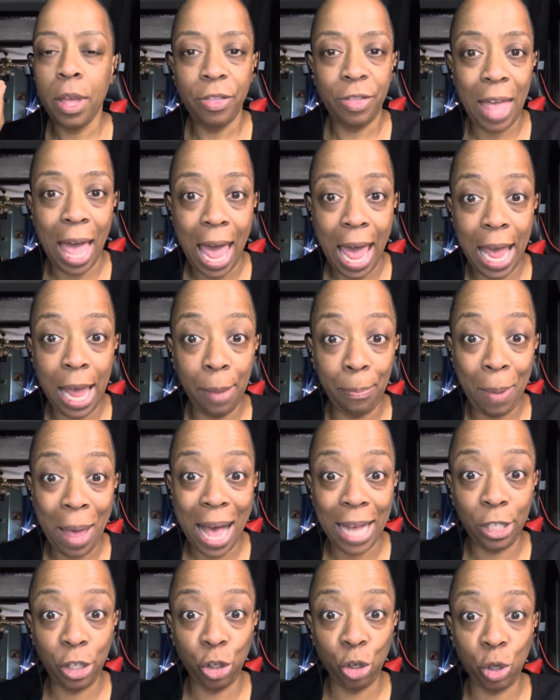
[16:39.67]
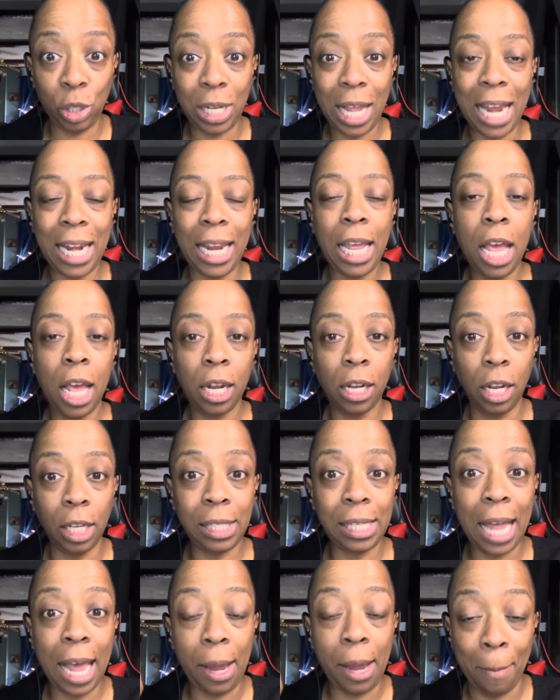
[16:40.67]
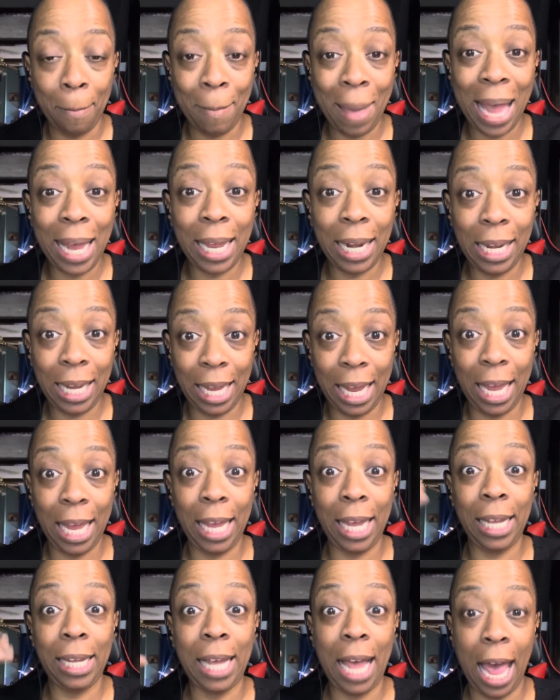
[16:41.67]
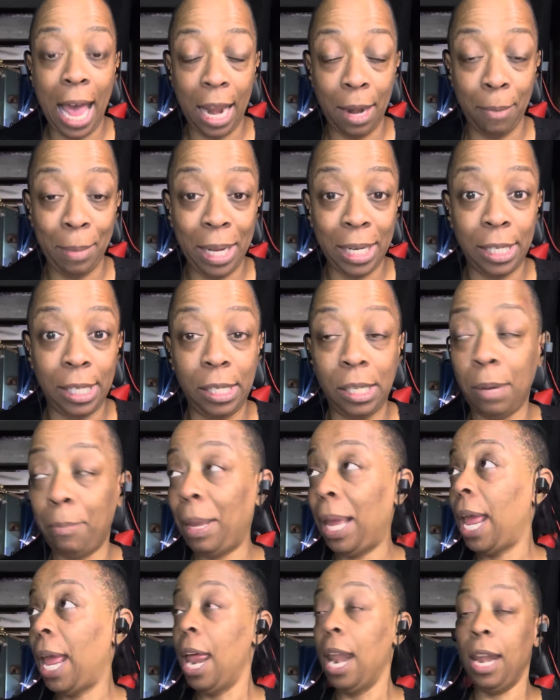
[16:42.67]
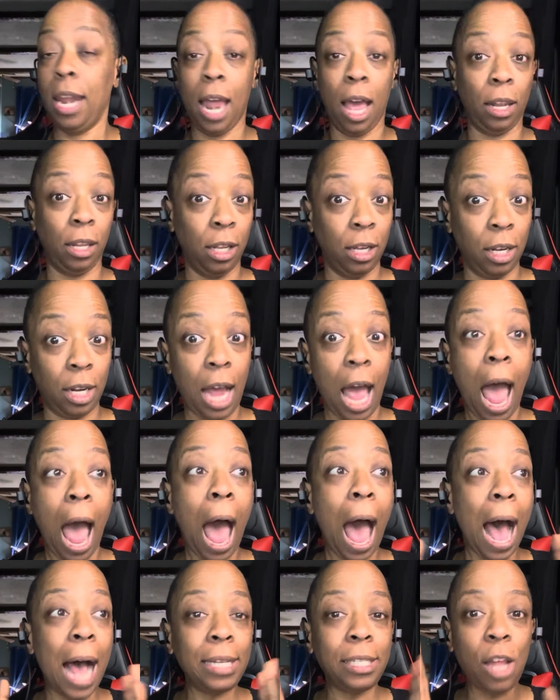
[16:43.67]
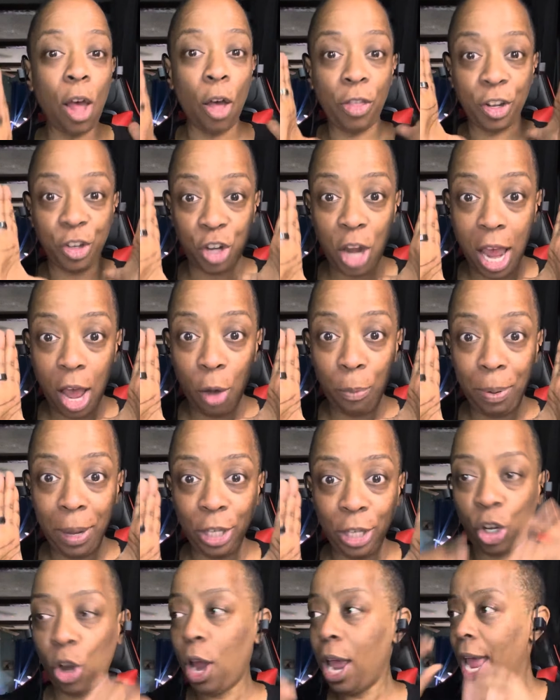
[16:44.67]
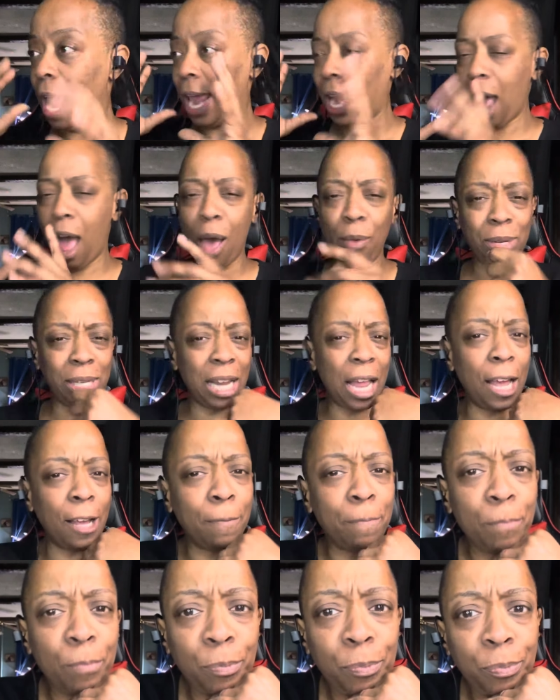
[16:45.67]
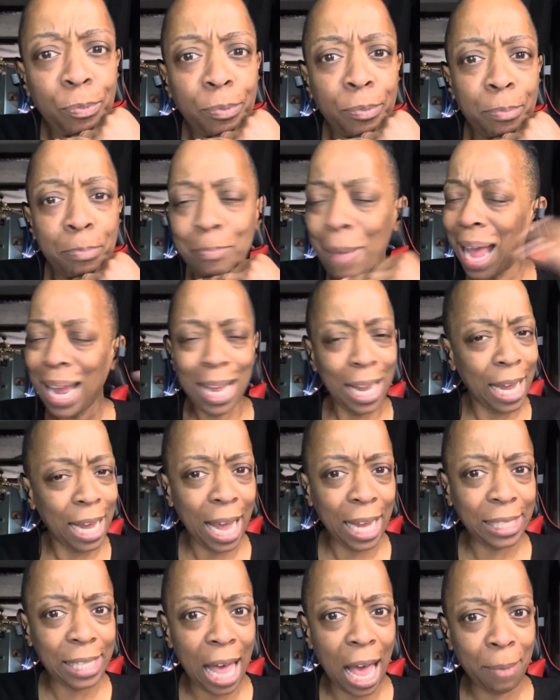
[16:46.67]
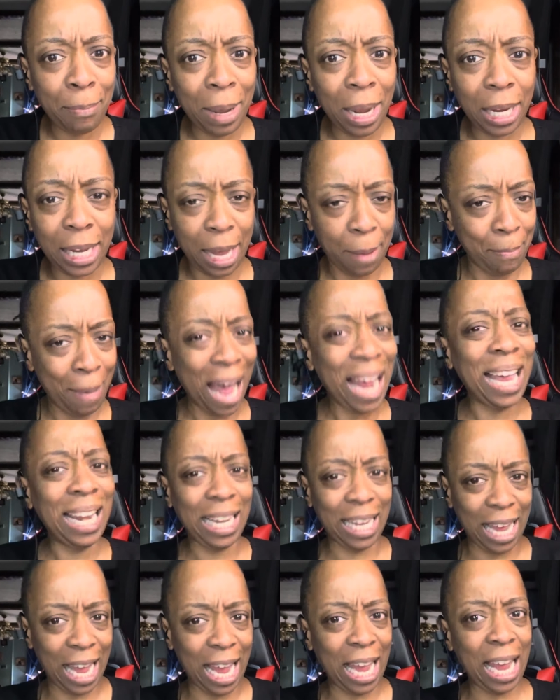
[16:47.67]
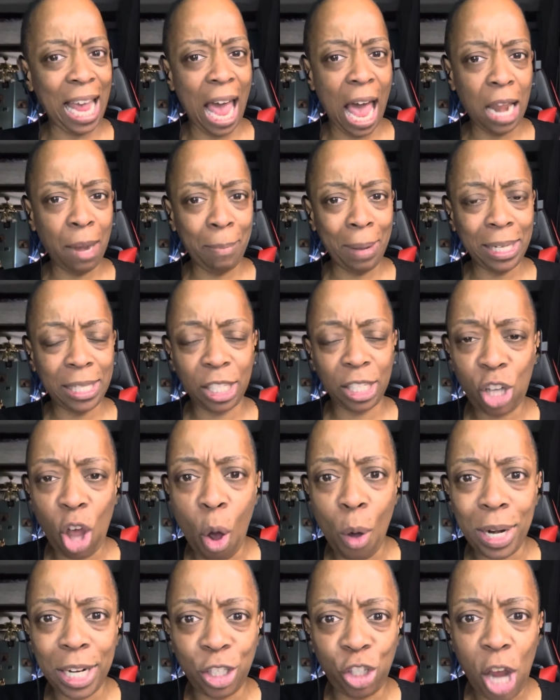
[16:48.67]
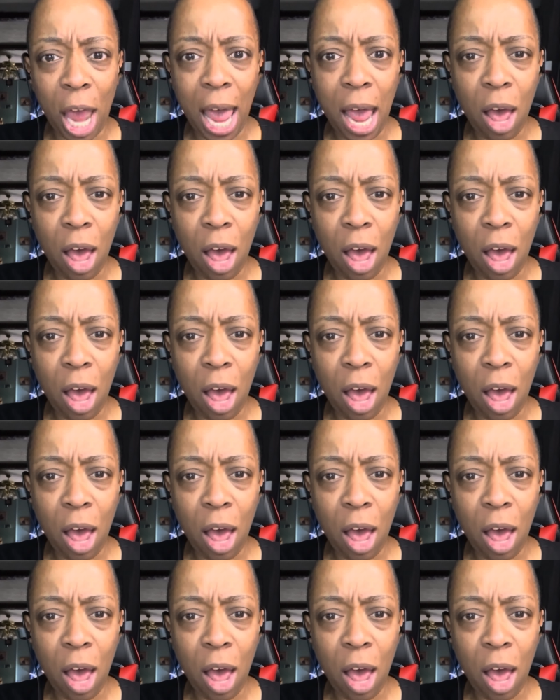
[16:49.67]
That 8 Passengers lady looks like Meghan King Edmonds to me. Now look, I saw the jail picture and I was like, Meghan King Edmonds is going to jail?